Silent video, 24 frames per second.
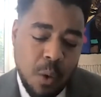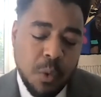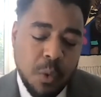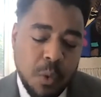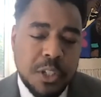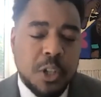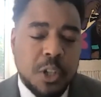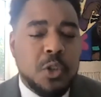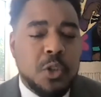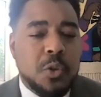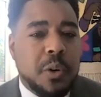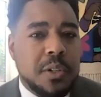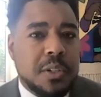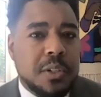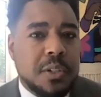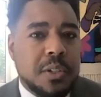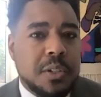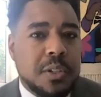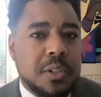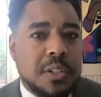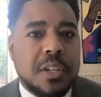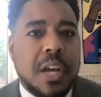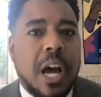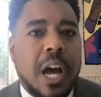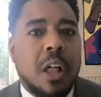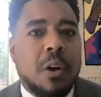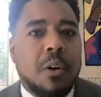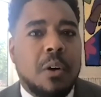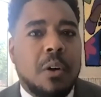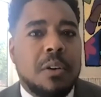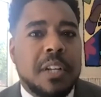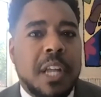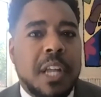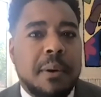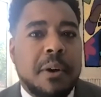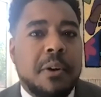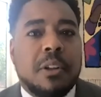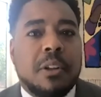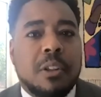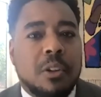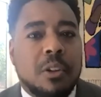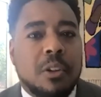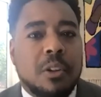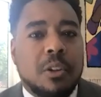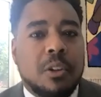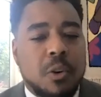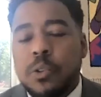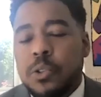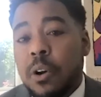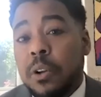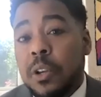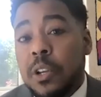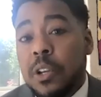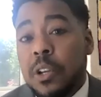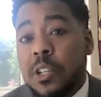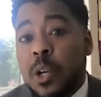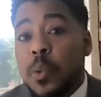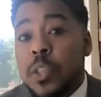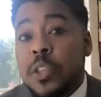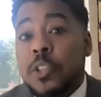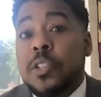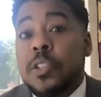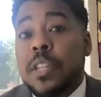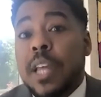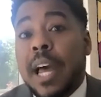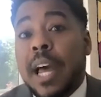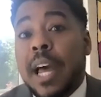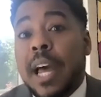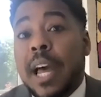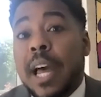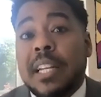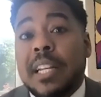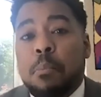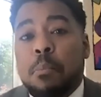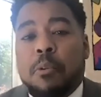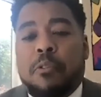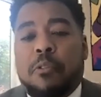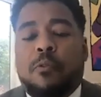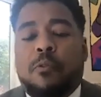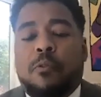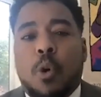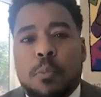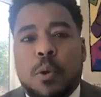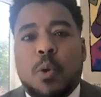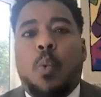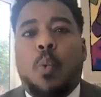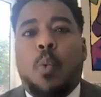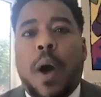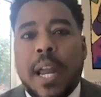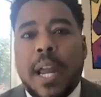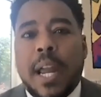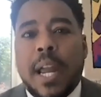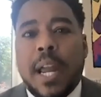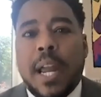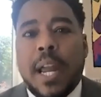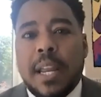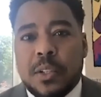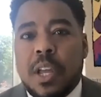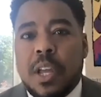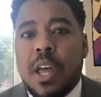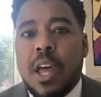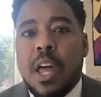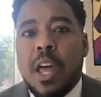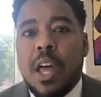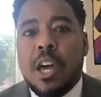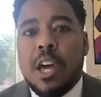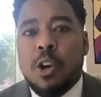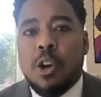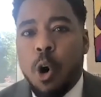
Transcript: And what's interesting is a scholar named Ariel LaGrosse argues that, well, this is the idea of performing whiteness.